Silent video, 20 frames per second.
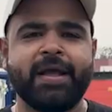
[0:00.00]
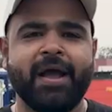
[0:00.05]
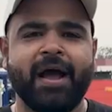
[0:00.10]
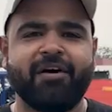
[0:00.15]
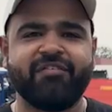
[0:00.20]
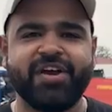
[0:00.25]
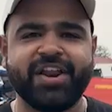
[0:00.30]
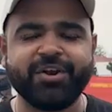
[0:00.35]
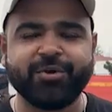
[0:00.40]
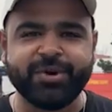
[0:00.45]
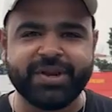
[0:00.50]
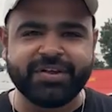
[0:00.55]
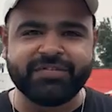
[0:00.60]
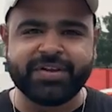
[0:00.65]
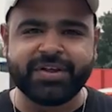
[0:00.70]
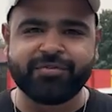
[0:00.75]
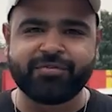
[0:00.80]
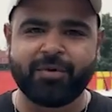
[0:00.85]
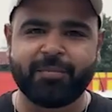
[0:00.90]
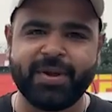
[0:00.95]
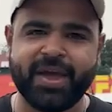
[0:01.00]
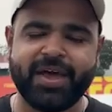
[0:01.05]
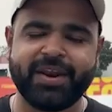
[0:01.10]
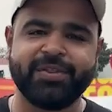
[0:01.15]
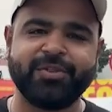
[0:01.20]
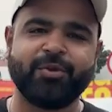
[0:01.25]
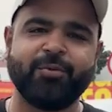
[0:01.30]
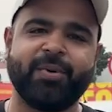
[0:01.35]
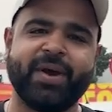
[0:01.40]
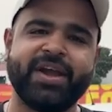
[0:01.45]
A very good evening from here
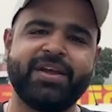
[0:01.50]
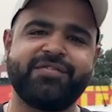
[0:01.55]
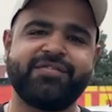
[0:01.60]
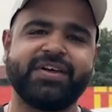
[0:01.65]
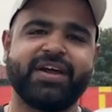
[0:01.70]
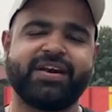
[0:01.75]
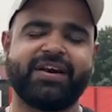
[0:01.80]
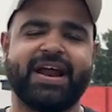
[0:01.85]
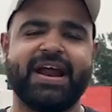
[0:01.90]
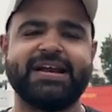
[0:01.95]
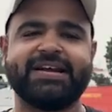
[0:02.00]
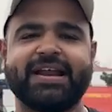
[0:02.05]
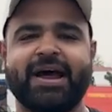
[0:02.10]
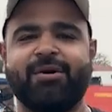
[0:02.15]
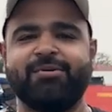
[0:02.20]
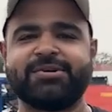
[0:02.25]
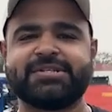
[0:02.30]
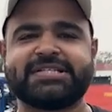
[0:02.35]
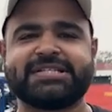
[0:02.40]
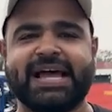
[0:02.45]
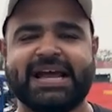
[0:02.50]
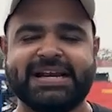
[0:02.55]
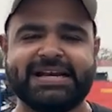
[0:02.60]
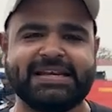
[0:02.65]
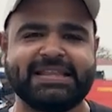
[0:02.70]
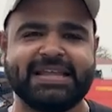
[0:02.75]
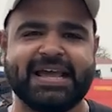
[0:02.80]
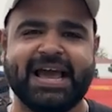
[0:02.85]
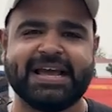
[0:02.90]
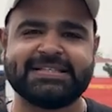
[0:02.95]
in Dubai. We are right
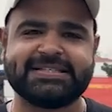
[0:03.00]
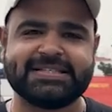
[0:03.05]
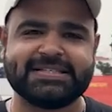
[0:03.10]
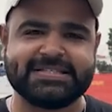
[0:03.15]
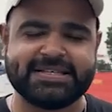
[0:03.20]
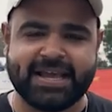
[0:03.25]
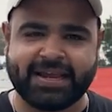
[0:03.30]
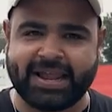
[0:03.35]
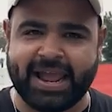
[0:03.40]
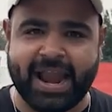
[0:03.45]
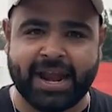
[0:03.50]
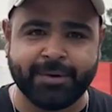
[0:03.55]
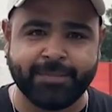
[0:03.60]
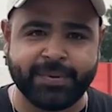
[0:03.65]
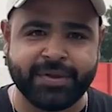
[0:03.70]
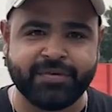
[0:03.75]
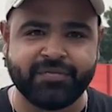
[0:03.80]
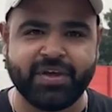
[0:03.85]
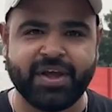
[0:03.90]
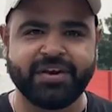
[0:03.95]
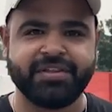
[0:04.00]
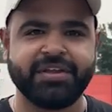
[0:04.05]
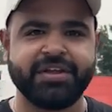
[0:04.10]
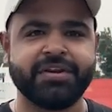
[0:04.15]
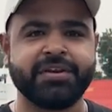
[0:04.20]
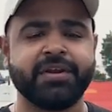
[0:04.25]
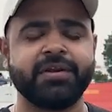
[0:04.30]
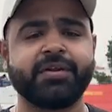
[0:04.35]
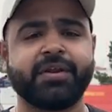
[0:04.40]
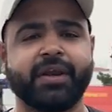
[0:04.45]
outside the ICC Academy where the
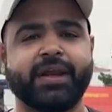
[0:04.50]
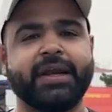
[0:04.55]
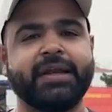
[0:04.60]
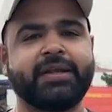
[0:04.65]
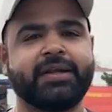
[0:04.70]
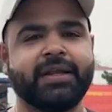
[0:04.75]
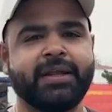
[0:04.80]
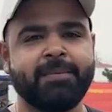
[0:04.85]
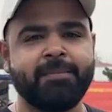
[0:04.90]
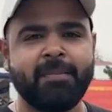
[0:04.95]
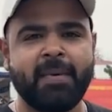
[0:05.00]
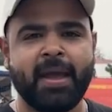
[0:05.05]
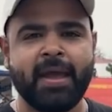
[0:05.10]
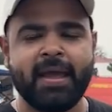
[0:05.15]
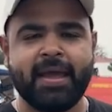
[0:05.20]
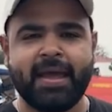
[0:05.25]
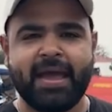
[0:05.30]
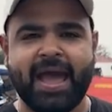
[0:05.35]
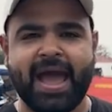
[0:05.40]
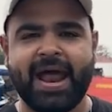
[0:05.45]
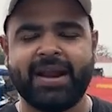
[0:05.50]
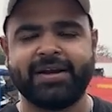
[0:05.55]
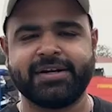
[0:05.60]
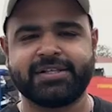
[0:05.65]
Indian cricket team had